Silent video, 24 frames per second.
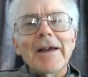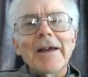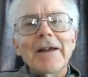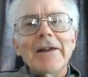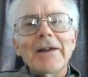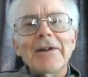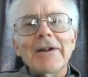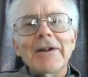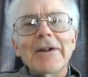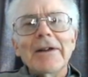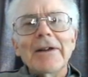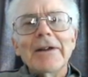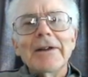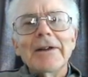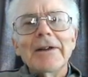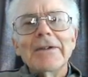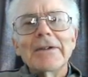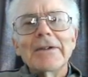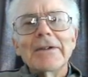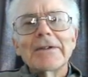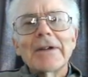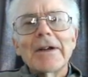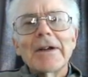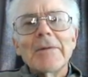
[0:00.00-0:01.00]
it, it
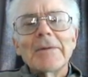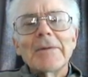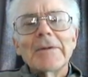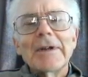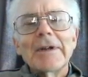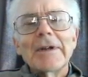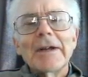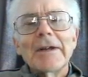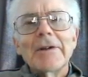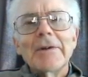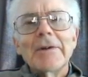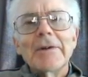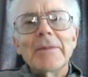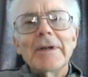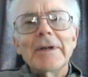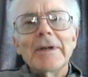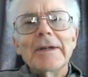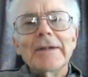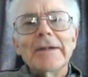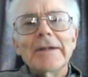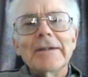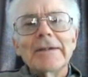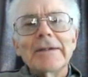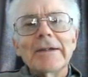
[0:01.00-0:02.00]
just comes out to
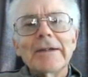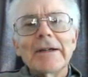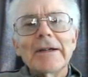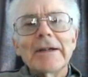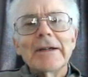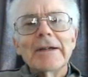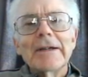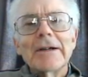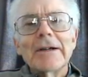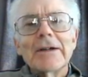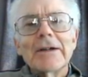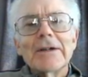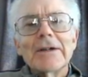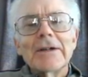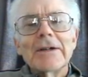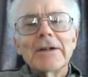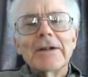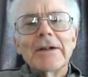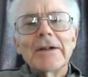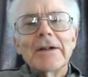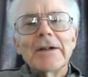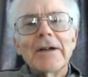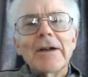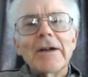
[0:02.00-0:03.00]
be silly English.
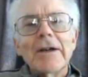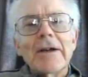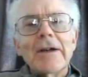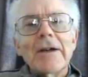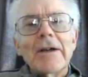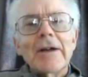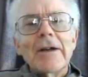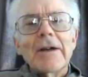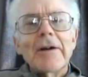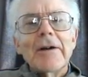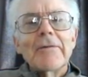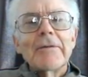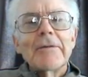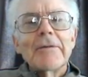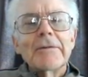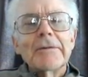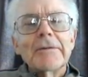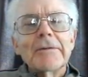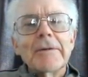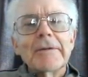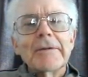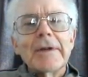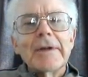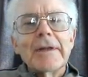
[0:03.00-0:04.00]
Of course,
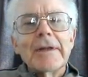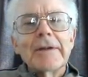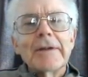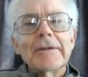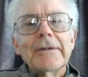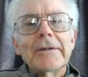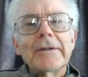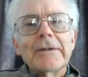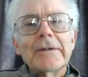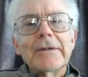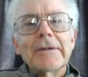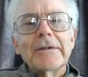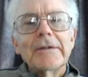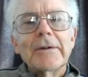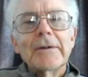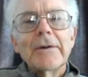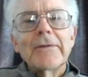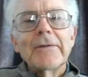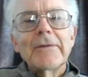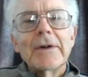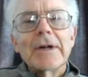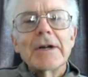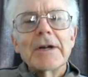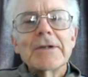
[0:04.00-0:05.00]
you would say, this is the sort
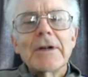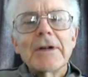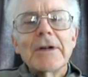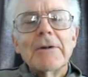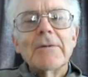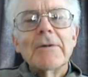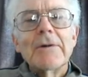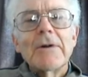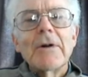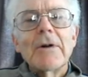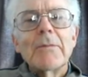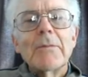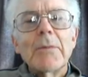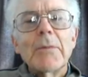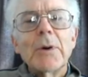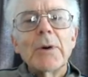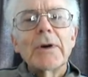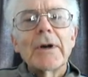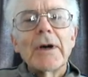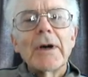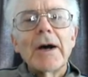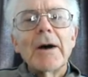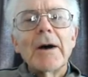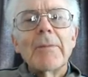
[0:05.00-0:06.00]
of English I will not
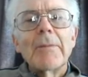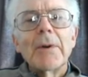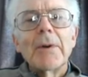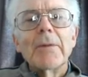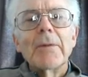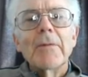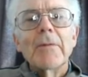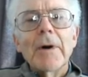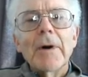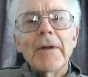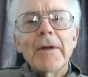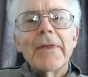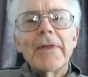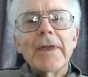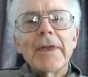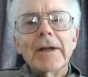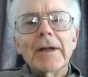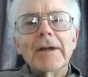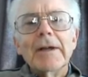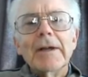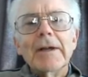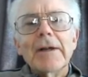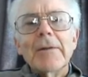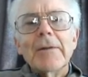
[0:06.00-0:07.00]
put up with.
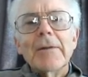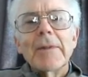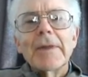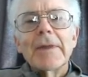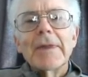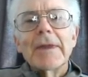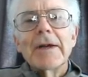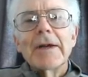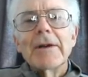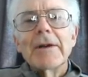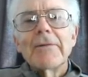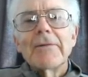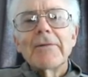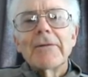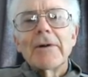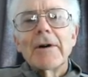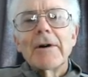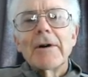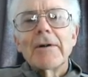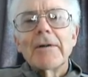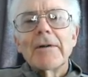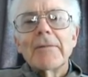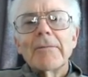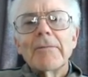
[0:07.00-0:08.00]
But then you've
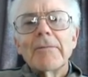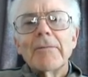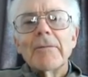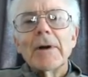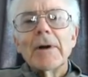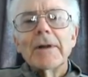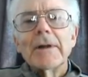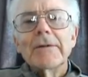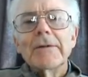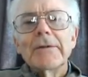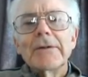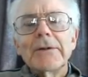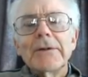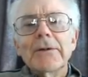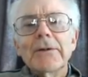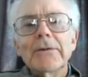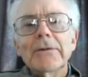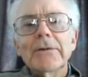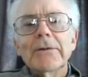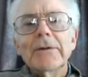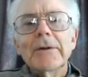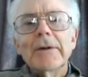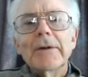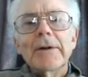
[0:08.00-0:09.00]
got, well, these two